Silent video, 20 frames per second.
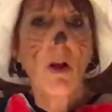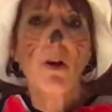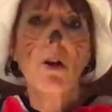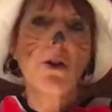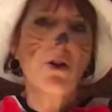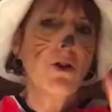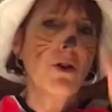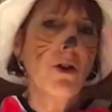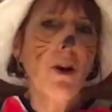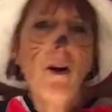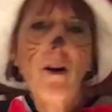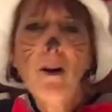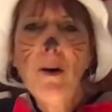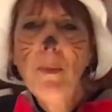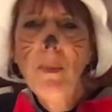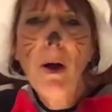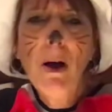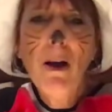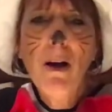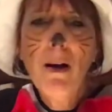Sorry,
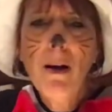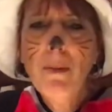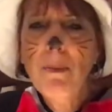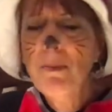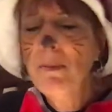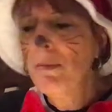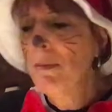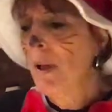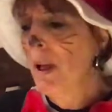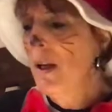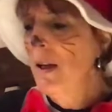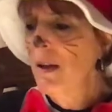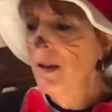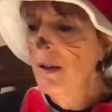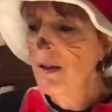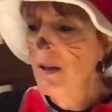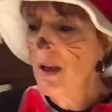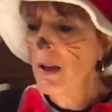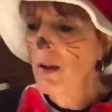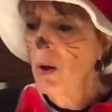Bob,
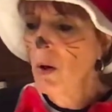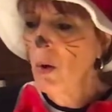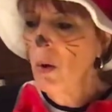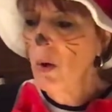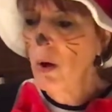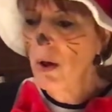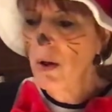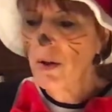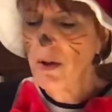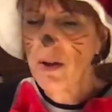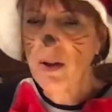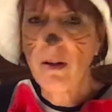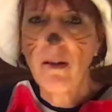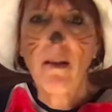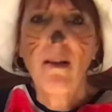said the horse.